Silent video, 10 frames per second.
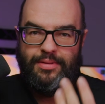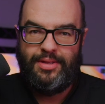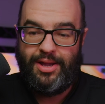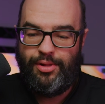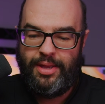
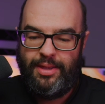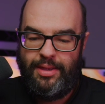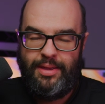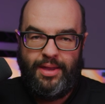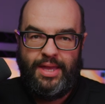
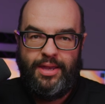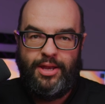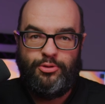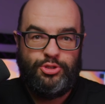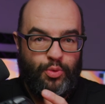clicky
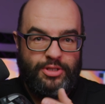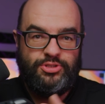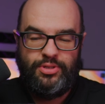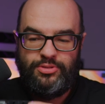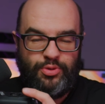
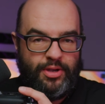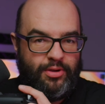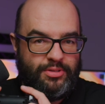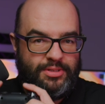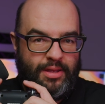switch
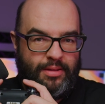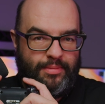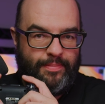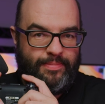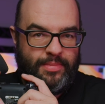triggers,
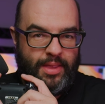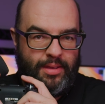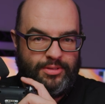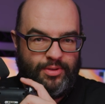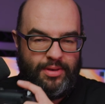
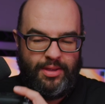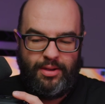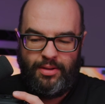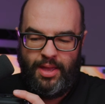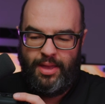as you can
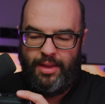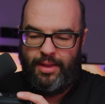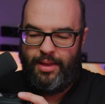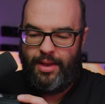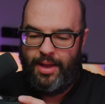hear.
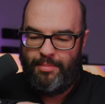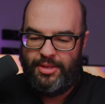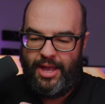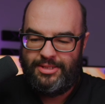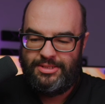But
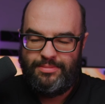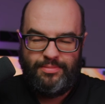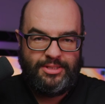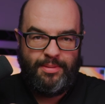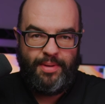that's
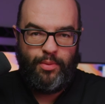about